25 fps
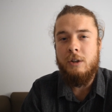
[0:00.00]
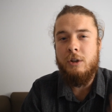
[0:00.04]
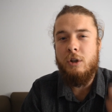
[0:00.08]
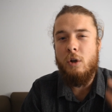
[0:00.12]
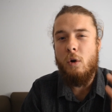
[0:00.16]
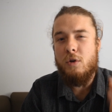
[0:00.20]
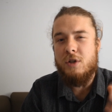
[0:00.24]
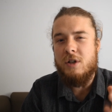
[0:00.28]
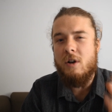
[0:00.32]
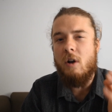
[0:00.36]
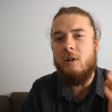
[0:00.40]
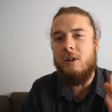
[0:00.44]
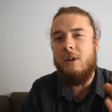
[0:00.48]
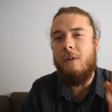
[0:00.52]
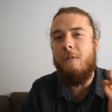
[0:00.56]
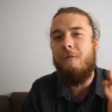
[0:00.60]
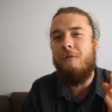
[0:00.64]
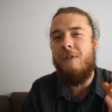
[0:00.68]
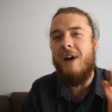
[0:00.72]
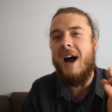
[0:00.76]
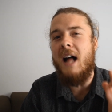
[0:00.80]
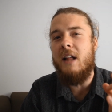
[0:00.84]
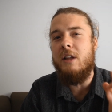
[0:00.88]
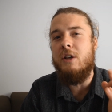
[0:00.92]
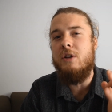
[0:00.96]
Those are the
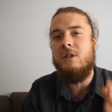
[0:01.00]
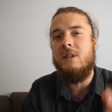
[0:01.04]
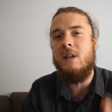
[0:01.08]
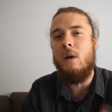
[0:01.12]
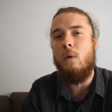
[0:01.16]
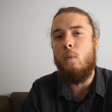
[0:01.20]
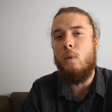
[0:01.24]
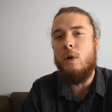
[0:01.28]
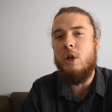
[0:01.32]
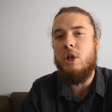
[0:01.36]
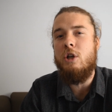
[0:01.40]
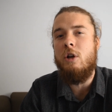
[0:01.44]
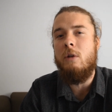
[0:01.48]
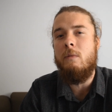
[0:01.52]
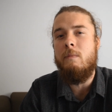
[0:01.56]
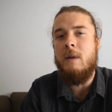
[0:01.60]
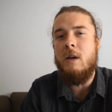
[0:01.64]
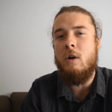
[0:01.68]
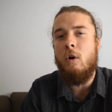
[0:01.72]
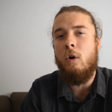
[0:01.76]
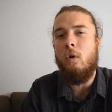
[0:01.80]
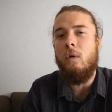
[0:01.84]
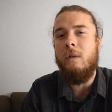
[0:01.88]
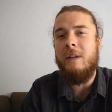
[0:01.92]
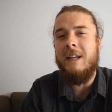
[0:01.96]
values that we should
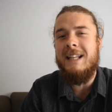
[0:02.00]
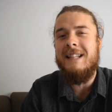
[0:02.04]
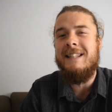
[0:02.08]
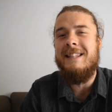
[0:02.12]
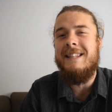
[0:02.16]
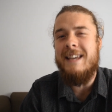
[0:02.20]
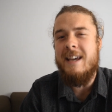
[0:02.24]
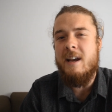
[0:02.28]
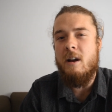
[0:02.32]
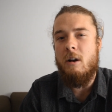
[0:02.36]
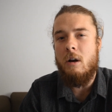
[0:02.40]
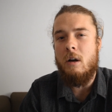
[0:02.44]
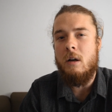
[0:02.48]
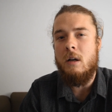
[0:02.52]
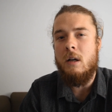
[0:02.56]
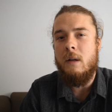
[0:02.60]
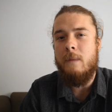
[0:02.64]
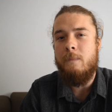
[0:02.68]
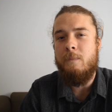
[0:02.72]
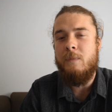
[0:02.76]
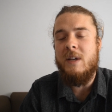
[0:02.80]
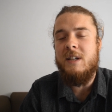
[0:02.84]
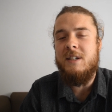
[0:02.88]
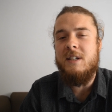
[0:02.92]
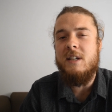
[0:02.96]
be holding dear.
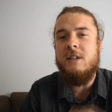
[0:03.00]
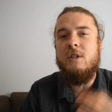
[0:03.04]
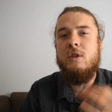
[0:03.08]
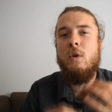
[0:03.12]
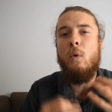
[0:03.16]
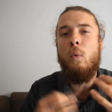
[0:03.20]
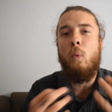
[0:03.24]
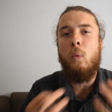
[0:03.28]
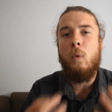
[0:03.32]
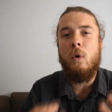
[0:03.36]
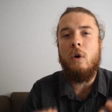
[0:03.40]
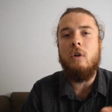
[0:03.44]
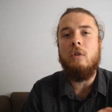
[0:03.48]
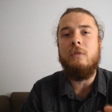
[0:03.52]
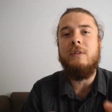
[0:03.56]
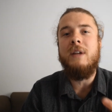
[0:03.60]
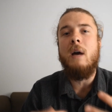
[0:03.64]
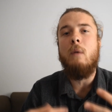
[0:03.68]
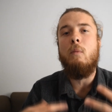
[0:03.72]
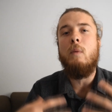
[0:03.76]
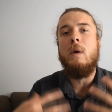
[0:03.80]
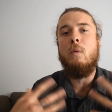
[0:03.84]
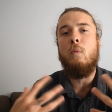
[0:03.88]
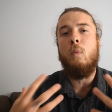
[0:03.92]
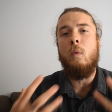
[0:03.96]
This is the world
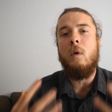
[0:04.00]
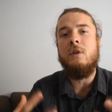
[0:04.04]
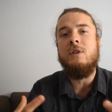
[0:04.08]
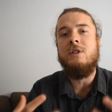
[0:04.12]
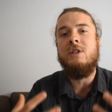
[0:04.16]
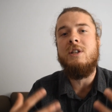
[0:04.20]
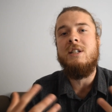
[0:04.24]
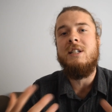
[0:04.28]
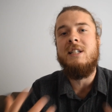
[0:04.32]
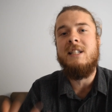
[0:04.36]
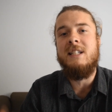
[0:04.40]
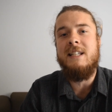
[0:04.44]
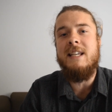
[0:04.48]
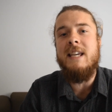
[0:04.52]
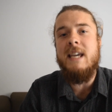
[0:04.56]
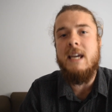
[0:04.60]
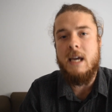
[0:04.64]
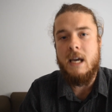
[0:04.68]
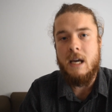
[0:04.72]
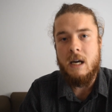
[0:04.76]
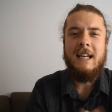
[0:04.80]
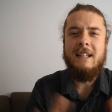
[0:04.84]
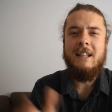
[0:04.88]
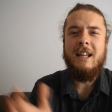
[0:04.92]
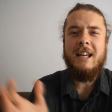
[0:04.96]
that we want to
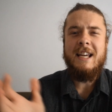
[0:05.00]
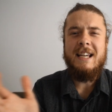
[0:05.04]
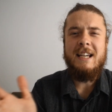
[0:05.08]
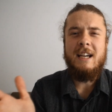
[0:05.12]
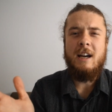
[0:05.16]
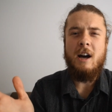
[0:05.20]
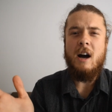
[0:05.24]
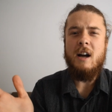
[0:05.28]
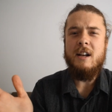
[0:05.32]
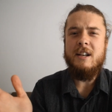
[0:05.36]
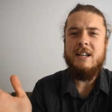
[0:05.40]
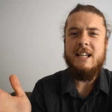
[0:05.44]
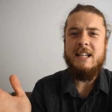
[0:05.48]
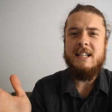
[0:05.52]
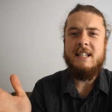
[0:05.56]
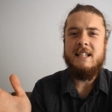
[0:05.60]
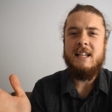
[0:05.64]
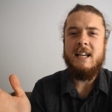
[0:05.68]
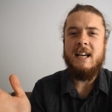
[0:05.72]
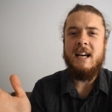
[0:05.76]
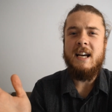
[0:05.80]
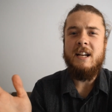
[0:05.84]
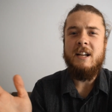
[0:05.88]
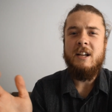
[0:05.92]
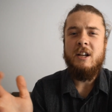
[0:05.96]
see. And like Gandhi
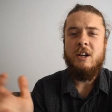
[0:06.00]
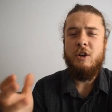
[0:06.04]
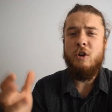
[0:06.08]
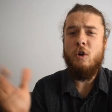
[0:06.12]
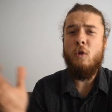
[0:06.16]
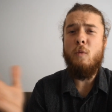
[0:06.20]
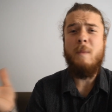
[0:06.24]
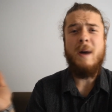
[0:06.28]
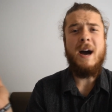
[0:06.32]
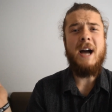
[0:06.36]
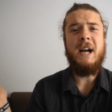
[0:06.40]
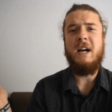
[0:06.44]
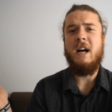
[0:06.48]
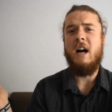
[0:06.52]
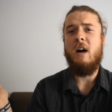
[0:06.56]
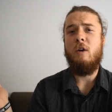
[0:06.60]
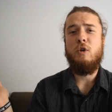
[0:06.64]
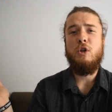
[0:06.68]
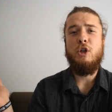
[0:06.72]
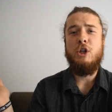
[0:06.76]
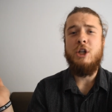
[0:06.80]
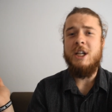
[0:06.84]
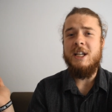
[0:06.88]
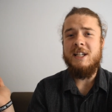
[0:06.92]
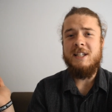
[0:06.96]
said, no matter how
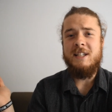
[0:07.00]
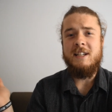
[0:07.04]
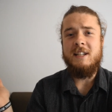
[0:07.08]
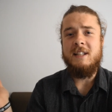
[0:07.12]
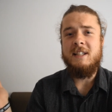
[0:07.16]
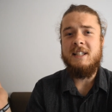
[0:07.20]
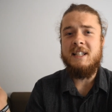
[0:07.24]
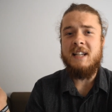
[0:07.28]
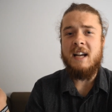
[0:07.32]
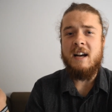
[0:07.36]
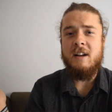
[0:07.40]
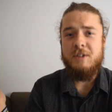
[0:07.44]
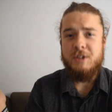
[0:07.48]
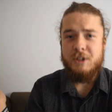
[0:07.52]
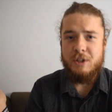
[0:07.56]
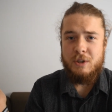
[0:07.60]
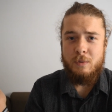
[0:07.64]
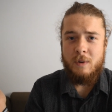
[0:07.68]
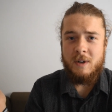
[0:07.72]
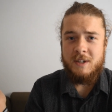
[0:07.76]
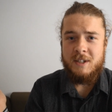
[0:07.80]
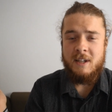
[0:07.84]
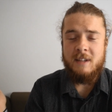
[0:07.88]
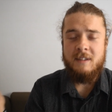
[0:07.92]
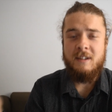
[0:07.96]
cheesy it sounds
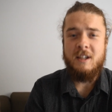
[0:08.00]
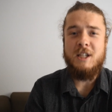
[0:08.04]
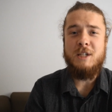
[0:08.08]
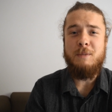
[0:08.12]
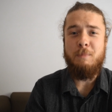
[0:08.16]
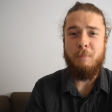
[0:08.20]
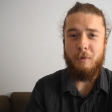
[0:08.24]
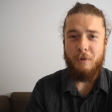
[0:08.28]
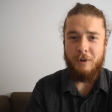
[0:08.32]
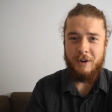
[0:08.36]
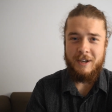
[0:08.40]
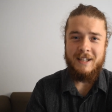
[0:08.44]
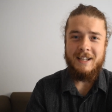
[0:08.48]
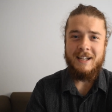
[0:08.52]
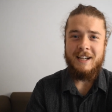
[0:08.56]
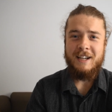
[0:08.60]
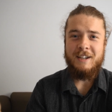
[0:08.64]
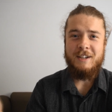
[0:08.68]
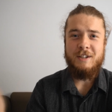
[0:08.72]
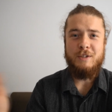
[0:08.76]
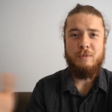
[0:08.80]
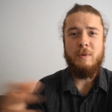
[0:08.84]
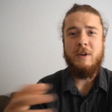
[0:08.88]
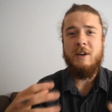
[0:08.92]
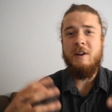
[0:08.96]
to us at this point,
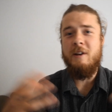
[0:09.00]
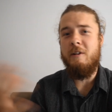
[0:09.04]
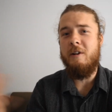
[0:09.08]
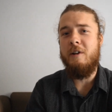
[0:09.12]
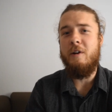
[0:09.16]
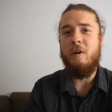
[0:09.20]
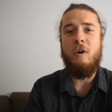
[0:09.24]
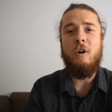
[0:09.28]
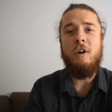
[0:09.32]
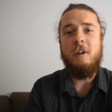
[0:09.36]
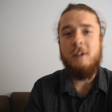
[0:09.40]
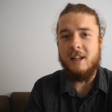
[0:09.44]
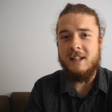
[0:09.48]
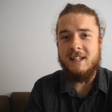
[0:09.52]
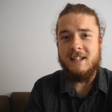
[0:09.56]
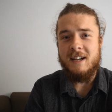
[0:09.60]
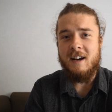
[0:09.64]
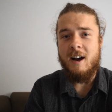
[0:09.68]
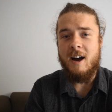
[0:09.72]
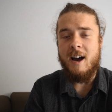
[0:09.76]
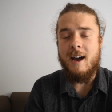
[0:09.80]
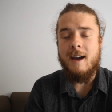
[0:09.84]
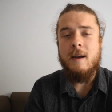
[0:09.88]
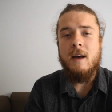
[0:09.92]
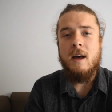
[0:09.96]
because we hear it all the
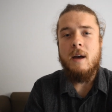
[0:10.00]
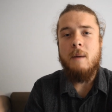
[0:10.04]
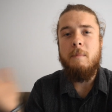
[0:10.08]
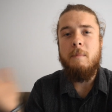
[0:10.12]
time,